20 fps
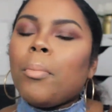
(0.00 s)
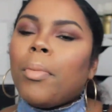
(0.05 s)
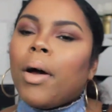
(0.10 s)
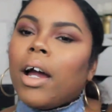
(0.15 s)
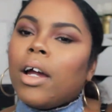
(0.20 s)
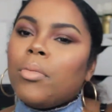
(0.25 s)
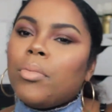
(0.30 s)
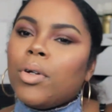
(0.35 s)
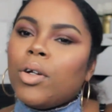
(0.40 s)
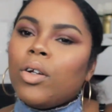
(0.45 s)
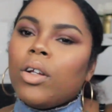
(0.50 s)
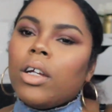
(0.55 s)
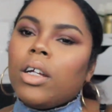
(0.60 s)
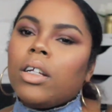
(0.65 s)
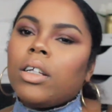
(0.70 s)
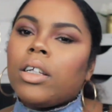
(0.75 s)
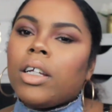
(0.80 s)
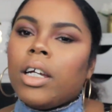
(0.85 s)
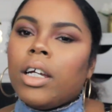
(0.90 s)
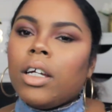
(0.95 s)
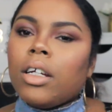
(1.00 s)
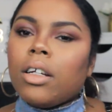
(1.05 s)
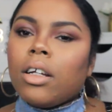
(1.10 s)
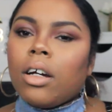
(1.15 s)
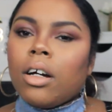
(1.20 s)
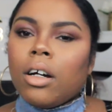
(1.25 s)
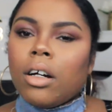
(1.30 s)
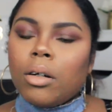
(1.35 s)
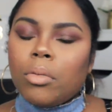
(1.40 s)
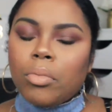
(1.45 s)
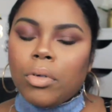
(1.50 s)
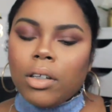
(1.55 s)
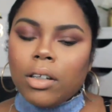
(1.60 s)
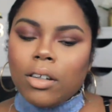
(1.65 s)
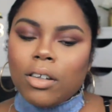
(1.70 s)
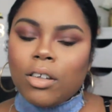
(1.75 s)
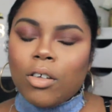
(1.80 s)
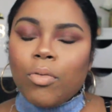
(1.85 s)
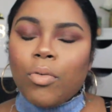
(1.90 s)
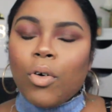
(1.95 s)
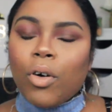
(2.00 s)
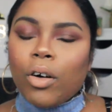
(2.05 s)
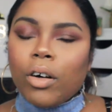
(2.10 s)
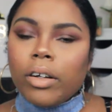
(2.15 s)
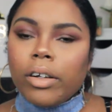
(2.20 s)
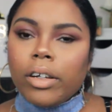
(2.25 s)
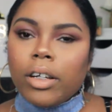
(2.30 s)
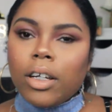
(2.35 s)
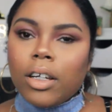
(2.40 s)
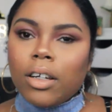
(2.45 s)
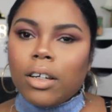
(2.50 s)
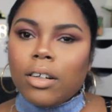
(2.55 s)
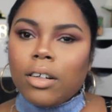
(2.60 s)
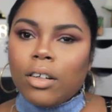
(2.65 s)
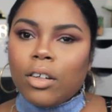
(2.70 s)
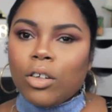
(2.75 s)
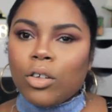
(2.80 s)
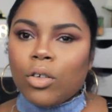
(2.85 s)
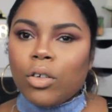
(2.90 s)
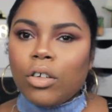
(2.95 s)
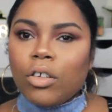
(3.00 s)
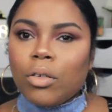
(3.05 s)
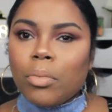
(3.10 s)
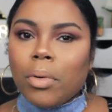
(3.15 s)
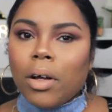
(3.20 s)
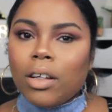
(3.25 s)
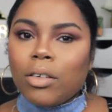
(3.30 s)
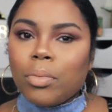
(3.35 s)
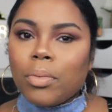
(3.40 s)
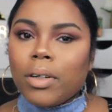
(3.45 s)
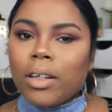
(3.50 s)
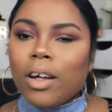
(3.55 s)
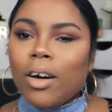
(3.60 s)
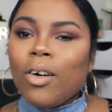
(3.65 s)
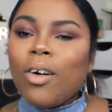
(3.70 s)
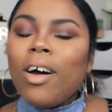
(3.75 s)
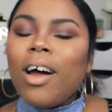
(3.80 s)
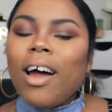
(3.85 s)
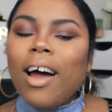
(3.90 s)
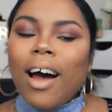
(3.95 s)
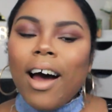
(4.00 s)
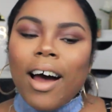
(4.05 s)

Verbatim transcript: Bite Beauty link um, to the Sephora link in the description box below.